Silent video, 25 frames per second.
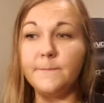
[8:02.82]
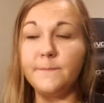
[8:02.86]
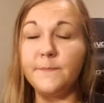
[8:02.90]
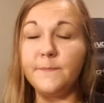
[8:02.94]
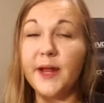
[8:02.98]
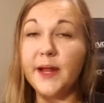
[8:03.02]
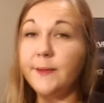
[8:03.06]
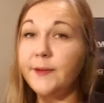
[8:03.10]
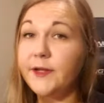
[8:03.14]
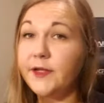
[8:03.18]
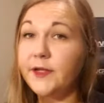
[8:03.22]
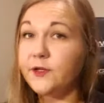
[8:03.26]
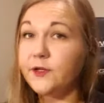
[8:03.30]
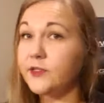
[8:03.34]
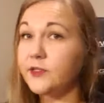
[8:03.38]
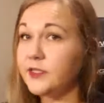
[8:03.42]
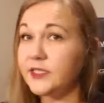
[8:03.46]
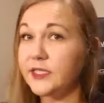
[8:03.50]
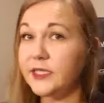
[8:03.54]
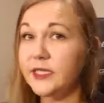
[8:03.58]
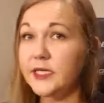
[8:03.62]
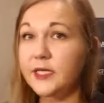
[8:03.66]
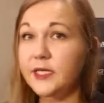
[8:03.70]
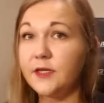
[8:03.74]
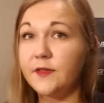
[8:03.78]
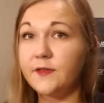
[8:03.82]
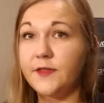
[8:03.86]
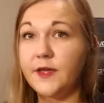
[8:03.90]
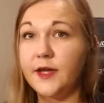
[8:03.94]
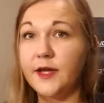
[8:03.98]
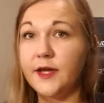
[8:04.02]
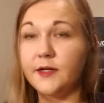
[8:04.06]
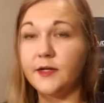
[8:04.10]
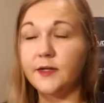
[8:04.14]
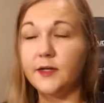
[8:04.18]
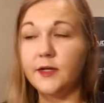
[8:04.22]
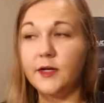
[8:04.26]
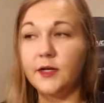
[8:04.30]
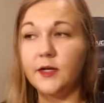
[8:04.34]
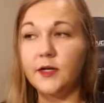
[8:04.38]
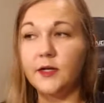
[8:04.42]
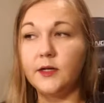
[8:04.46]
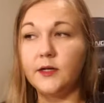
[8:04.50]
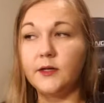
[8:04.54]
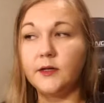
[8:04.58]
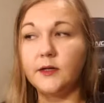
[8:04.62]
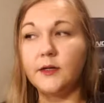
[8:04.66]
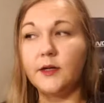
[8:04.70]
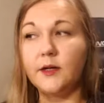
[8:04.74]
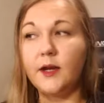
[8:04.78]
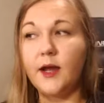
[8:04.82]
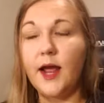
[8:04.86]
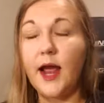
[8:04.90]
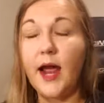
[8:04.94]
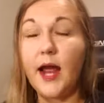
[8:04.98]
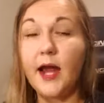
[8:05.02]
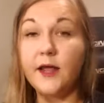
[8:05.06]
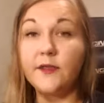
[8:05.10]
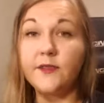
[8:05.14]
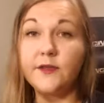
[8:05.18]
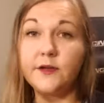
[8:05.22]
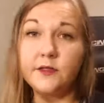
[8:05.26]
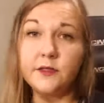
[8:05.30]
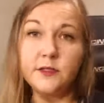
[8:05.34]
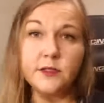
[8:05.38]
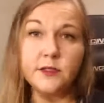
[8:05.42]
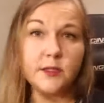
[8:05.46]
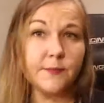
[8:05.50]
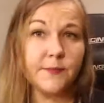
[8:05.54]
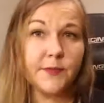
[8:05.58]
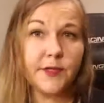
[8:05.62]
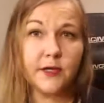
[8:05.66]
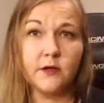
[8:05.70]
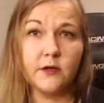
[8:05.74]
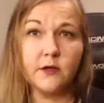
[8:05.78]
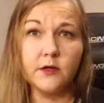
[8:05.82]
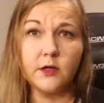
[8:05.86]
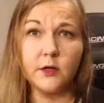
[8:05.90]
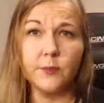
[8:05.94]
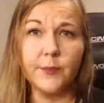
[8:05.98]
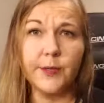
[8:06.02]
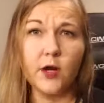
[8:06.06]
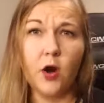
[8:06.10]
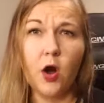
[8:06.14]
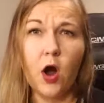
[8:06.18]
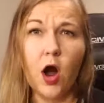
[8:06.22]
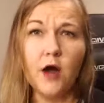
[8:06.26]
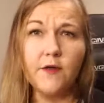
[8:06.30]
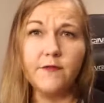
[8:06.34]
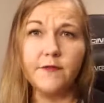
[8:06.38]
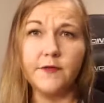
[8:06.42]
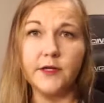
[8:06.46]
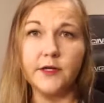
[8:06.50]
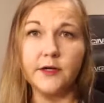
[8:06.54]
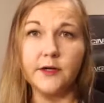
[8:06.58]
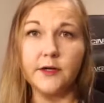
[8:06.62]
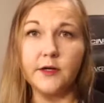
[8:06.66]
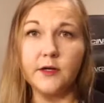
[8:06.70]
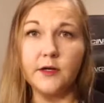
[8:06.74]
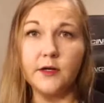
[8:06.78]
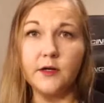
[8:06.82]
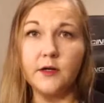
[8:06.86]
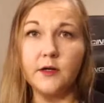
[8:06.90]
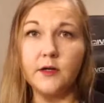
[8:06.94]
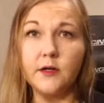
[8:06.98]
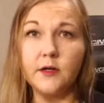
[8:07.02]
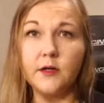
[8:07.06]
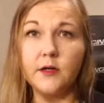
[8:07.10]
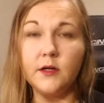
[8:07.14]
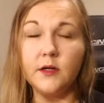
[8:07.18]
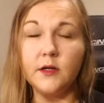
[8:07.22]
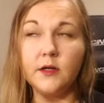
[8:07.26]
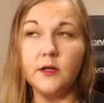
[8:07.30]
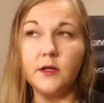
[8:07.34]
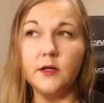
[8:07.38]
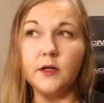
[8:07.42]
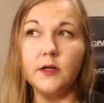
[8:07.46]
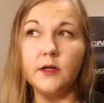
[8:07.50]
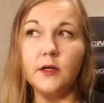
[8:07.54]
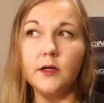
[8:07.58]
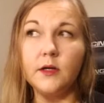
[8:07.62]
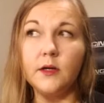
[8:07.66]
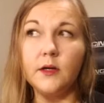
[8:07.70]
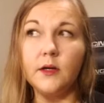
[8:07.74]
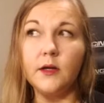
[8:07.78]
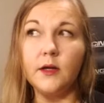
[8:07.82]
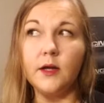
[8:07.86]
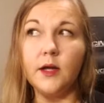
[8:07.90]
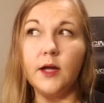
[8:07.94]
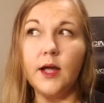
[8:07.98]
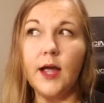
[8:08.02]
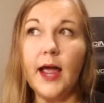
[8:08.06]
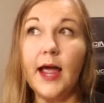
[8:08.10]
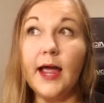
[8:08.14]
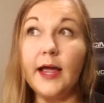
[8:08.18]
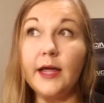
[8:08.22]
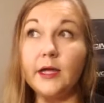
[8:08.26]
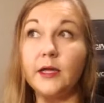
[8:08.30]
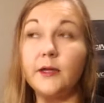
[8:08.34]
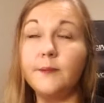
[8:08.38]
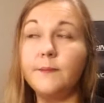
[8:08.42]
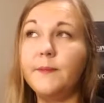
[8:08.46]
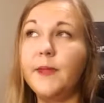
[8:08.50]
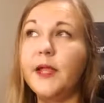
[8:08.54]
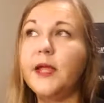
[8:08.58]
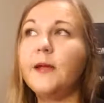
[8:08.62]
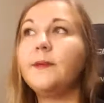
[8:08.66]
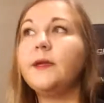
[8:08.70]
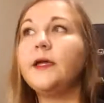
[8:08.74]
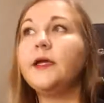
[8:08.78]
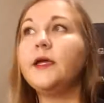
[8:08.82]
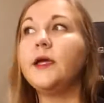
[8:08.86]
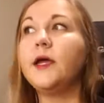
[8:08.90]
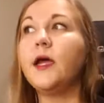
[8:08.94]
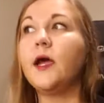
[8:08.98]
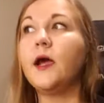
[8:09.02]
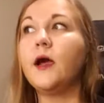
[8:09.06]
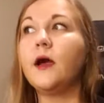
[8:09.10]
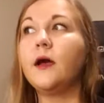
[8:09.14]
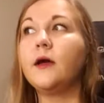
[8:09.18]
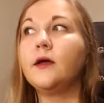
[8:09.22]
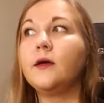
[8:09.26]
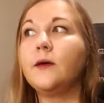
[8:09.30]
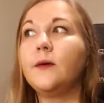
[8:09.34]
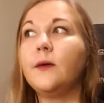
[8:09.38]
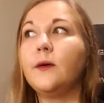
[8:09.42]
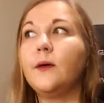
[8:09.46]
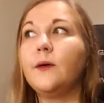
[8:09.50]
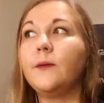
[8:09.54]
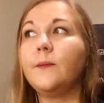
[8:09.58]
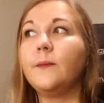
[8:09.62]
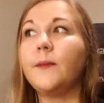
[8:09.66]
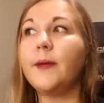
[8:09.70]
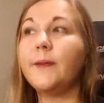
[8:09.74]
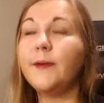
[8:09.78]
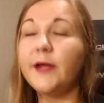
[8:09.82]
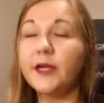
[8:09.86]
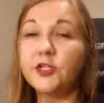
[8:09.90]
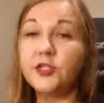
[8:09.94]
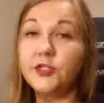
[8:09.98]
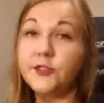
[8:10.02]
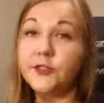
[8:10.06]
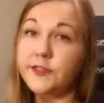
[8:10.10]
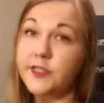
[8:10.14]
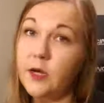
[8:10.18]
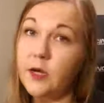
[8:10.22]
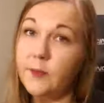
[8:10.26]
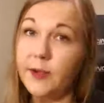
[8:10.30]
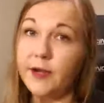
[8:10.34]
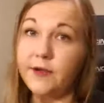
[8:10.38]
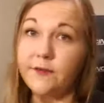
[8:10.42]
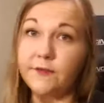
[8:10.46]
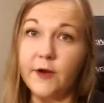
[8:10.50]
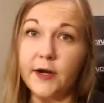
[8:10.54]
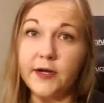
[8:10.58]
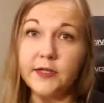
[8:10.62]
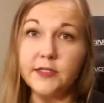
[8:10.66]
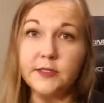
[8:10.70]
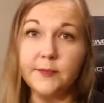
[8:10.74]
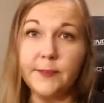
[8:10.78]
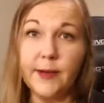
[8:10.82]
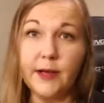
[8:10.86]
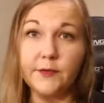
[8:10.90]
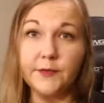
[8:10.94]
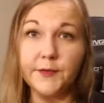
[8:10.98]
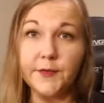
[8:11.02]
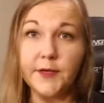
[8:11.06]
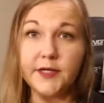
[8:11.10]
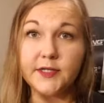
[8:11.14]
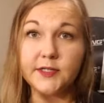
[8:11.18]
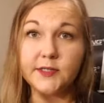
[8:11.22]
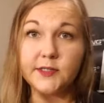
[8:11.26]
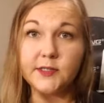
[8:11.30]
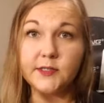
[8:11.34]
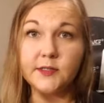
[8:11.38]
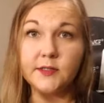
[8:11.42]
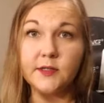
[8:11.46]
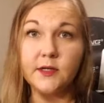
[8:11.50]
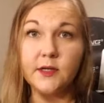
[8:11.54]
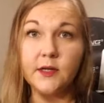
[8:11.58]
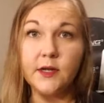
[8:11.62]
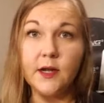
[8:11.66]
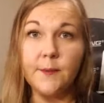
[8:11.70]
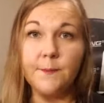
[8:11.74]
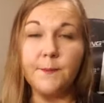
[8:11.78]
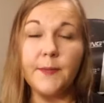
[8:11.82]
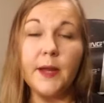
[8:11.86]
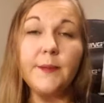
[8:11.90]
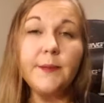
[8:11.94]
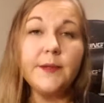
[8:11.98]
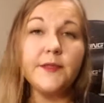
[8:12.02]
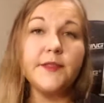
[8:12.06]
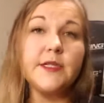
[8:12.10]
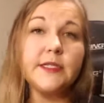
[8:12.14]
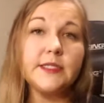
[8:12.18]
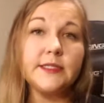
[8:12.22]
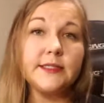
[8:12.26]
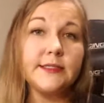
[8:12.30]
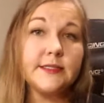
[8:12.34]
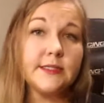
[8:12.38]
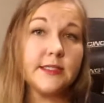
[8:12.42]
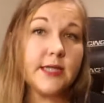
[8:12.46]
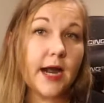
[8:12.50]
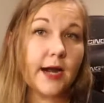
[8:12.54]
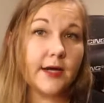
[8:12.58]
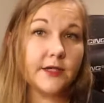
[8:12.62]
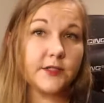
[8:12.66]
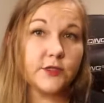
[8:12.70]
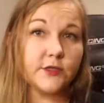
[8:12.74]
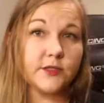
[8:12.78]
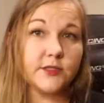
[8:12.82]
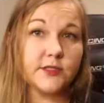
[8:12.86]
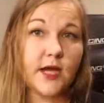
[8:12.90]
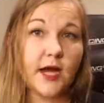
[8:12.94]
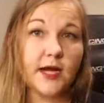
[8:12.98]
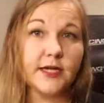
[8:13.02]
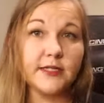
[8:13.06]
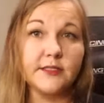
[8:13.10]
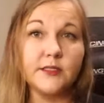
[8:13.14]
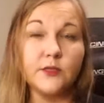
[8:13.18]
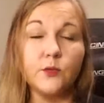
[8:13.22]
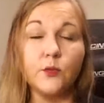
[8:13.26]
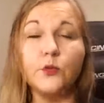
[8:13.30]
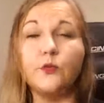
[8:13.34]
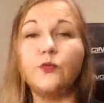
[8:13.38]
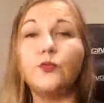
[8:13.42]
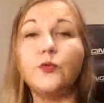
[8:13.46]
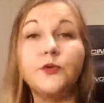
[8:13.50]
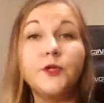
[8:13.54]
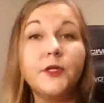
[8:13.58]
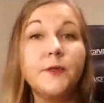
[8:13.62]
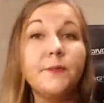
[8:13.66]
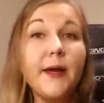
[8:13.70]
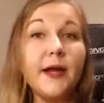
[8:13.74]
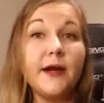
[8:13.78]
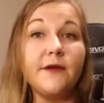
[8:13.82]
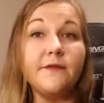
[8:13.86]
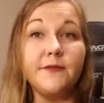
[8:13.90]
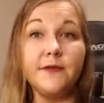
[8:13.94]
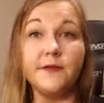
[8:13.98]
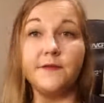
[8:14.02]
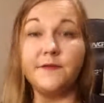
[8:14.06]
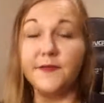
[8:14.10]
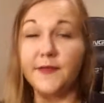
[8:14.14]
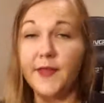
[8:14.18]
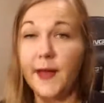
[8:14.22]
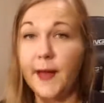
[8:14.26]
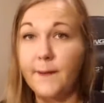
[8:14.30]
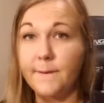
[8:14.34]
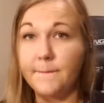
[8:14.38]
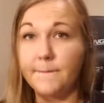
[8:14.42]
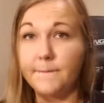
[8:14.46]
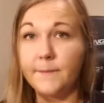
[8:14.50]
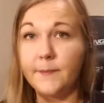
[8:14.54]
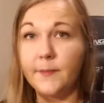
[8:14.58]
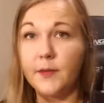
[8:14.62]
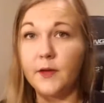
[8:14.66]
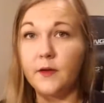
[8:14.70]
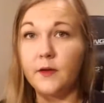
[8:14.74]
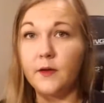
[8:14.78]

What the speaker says: maybe you're seeing that, hey, there's something a little bit off here. Hey, maybe I should tell my friends about this. Maybe this is an exercise that would really benefit them.